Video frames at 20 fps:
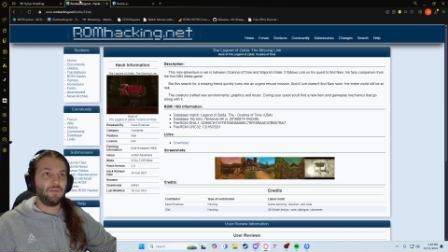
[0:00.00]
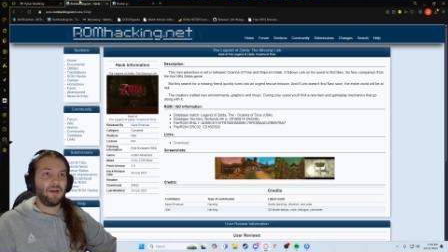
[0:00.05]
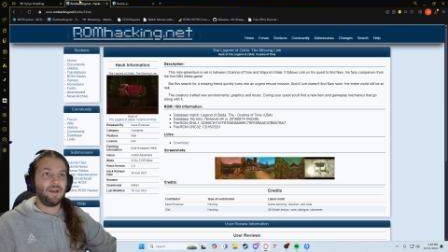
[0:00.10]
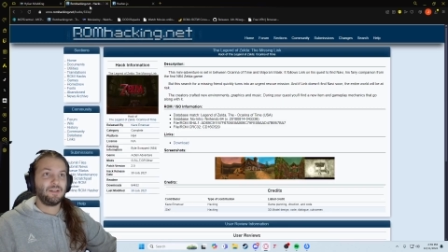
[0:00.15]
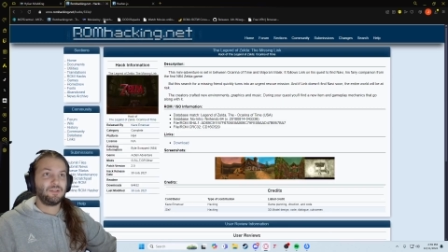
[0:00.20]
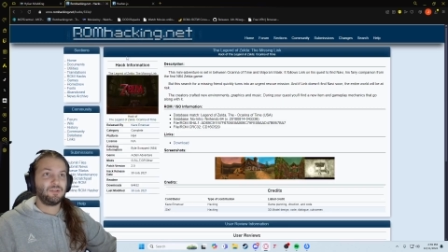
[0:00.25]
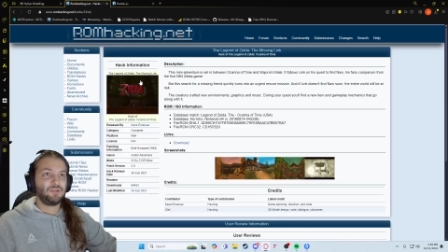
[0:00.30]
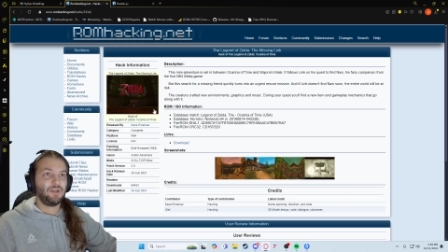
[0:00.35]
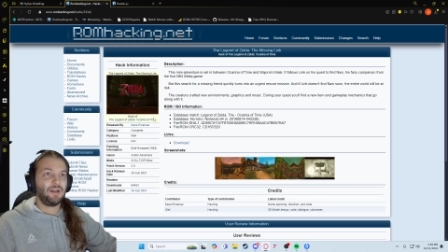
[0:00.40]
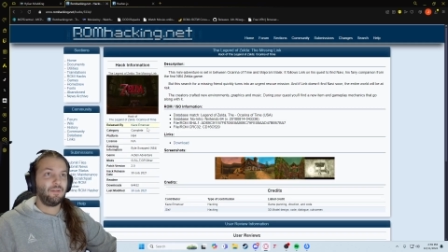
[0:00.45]

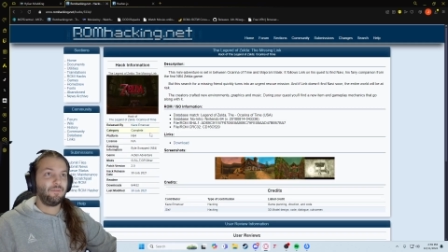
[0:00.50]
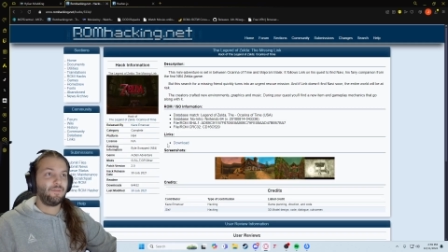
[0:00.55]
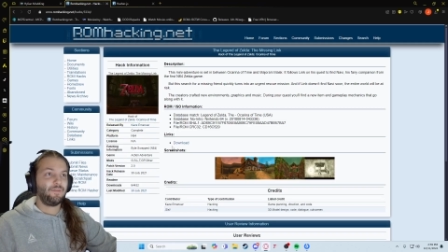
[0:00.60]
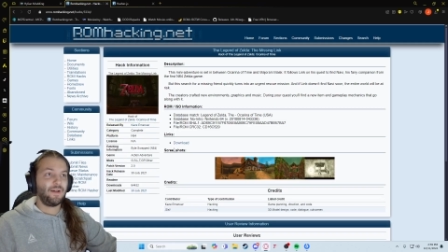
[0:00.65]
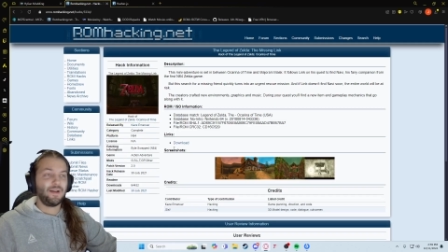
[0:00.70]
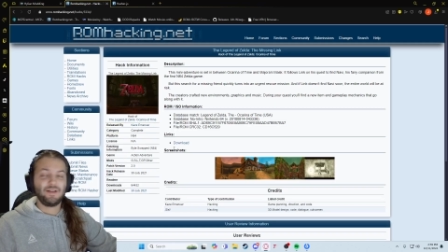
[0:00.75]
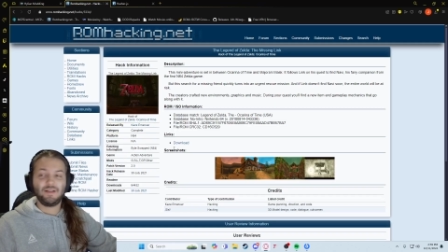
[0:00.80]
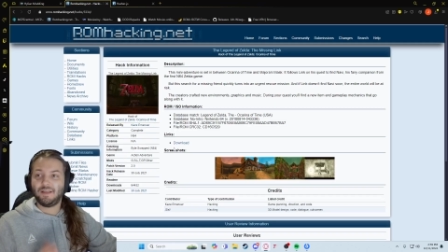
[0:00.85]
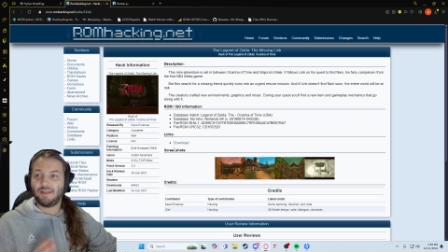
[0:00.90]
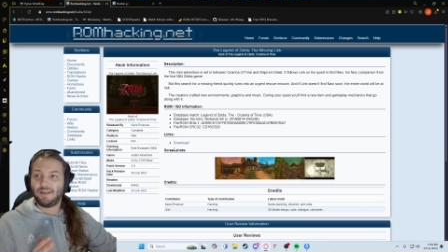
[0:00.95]
hacks, try to
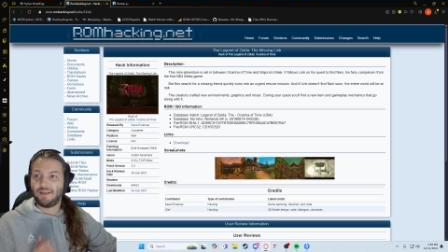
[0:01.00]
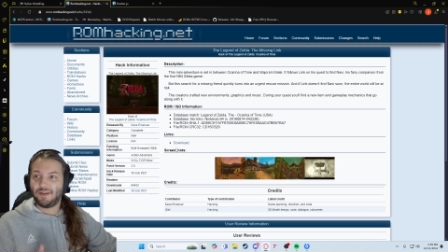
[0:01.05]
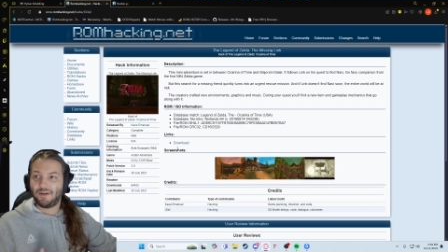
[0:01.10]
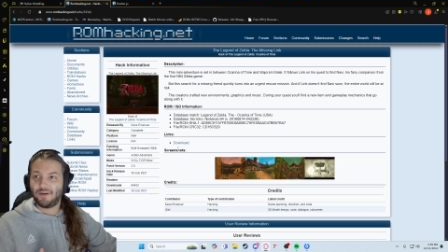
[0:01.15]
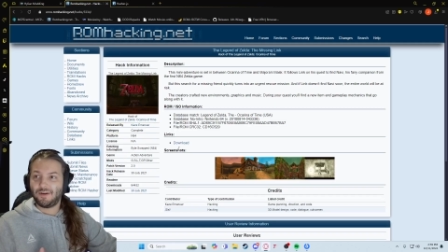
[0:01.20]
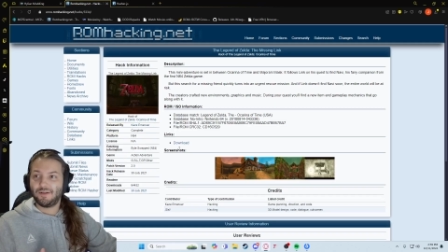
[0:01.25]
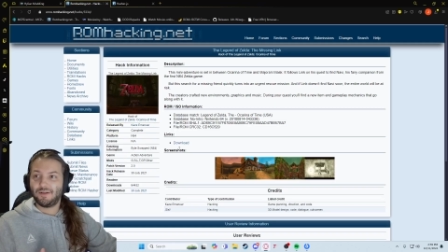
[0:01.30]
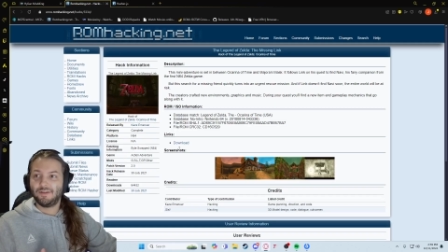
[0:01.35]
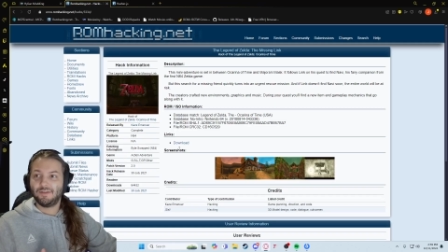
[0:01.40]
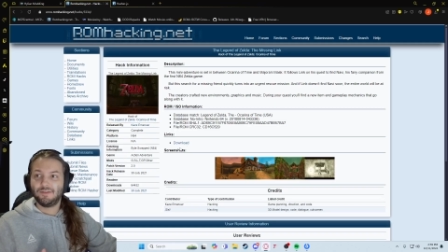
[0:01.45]
find it
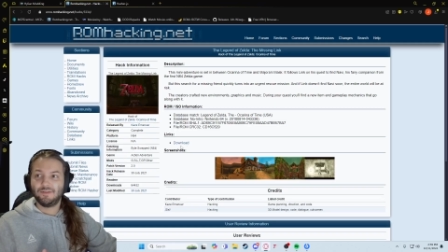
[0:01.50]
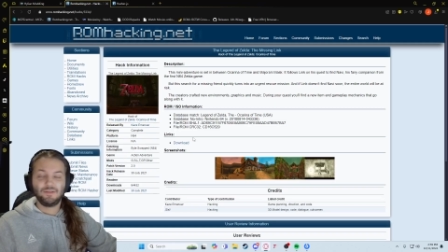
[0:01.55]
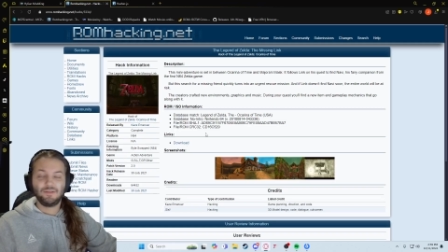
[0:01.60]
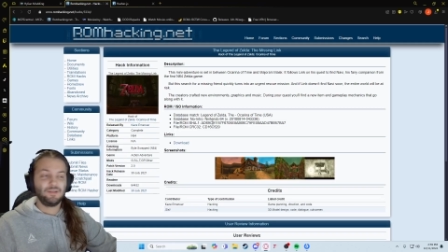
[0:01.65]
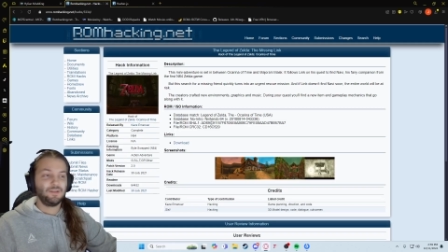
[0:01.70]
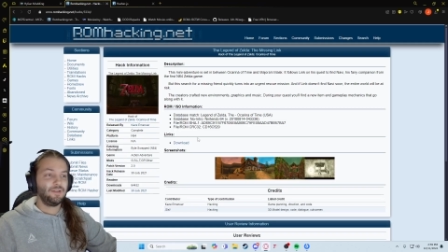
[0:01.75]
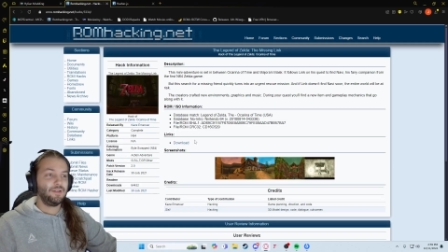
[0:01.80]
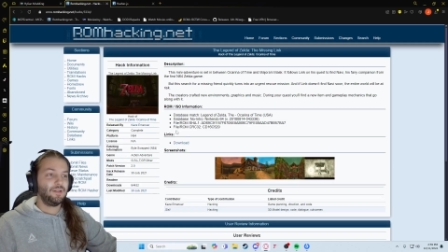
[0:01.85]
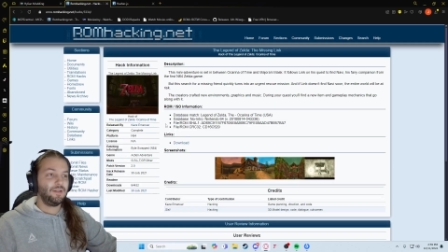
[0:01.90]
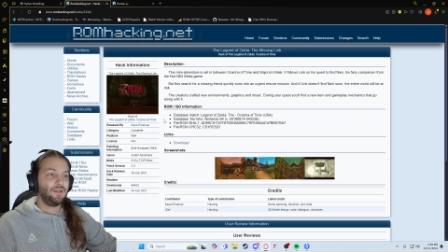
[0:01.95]
here
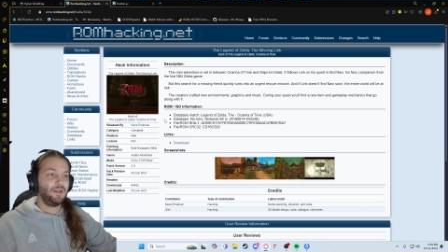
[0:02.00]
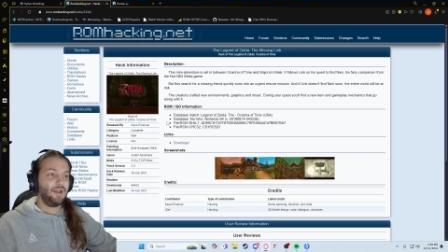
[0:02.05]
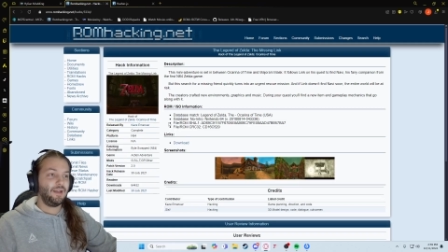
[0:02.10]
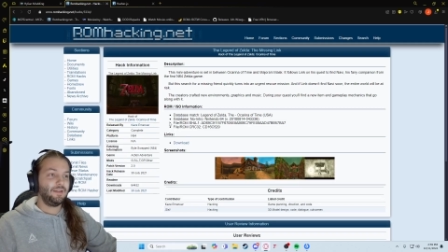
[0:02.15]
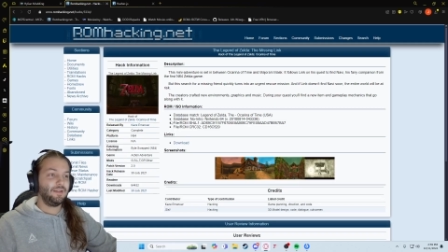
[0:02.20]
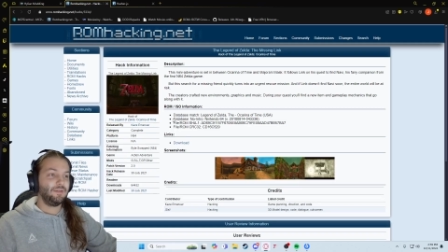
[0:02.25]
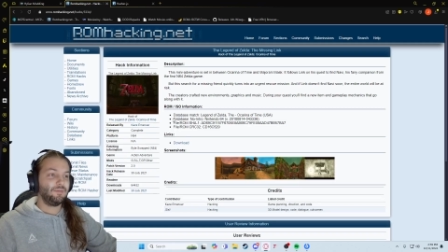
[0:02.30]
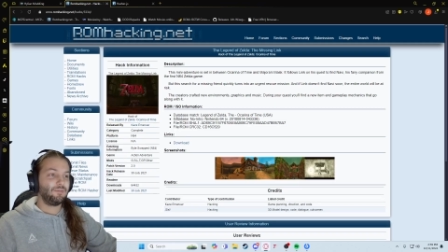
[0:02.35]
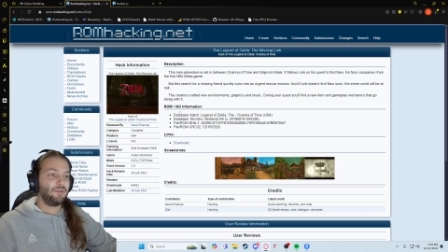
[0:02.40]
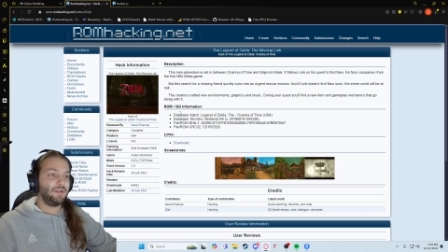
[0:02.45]
and
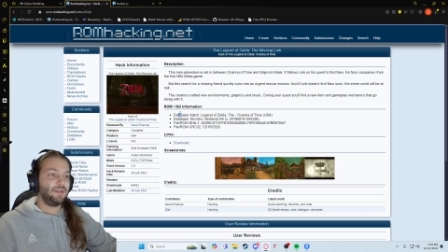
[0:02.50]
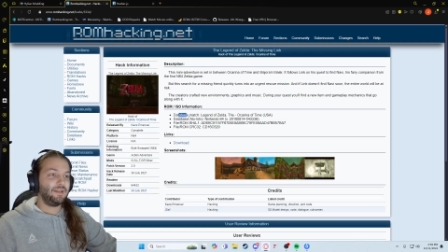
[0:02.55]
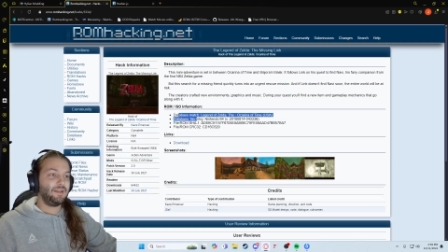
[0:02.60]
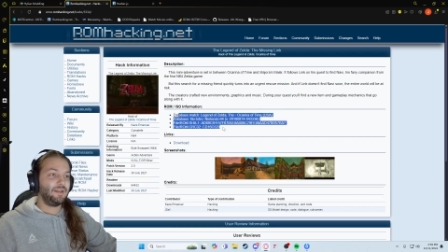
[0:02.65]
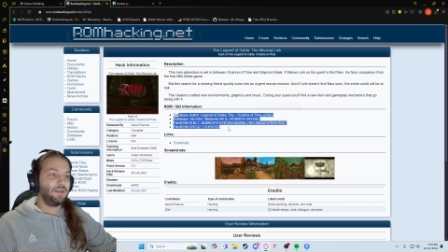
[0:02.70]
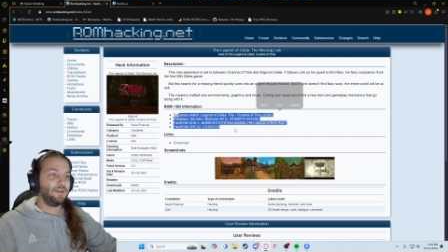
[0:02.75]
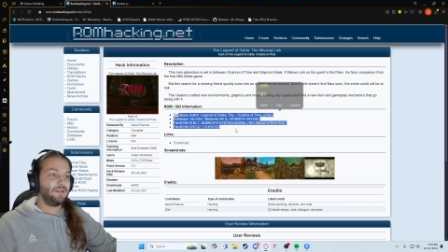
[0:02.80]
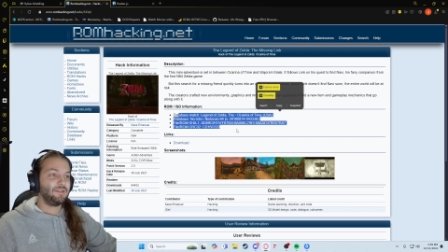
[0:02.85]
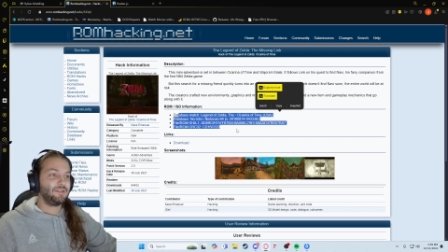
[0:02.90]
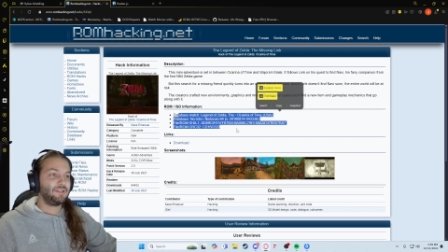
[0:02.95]
then read here,